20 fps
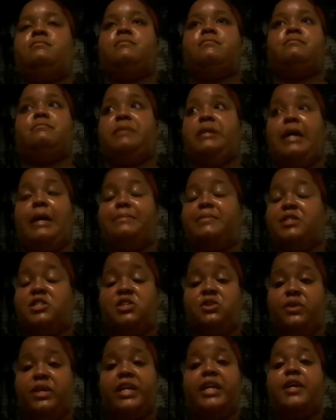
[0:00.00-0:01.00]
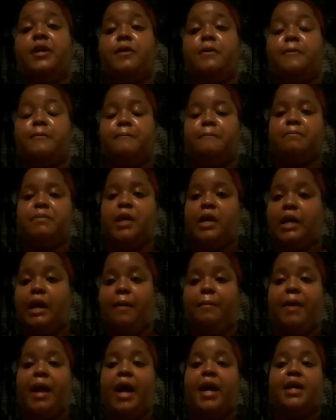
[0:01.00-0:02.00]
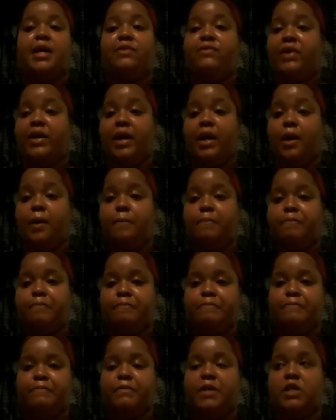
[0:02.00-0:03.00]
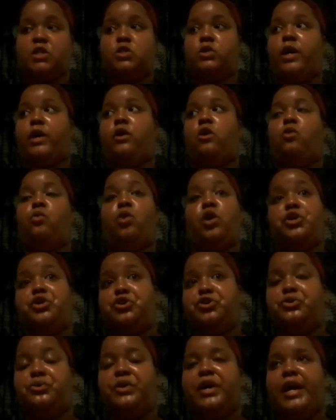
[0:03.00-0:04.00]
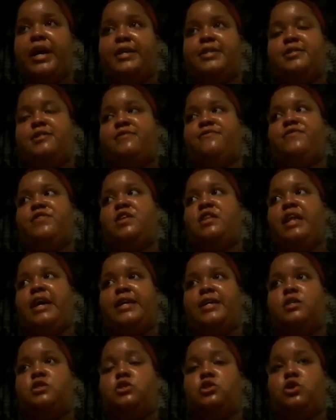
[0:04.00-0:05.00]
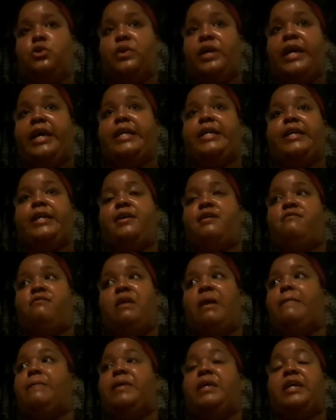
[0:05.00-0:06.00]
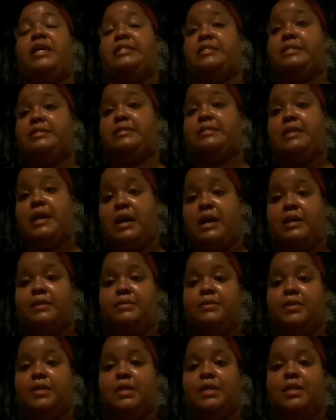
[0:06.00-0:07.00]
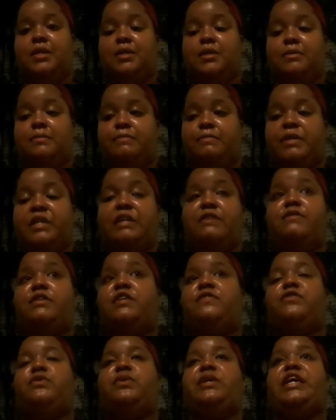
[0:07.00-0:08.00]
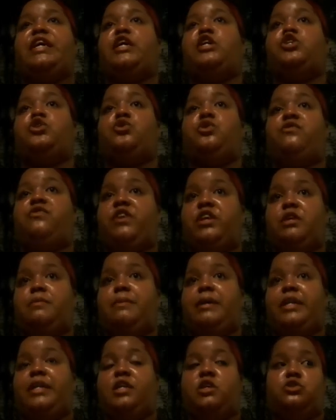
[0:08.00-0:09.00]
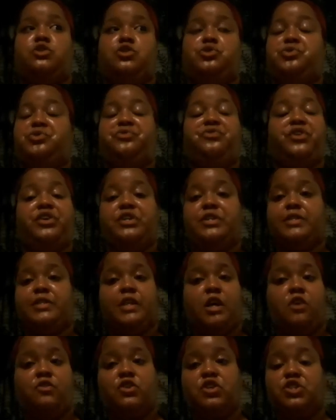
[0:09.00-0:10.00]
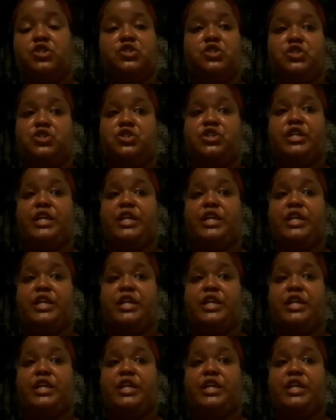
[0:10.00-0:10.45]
But I'm still here, and I'm not giving up. So I don't want you guys to feel like it's okay to give up, because it's not. Even if you can't do it for anybody else, do it for yourself, because you're going to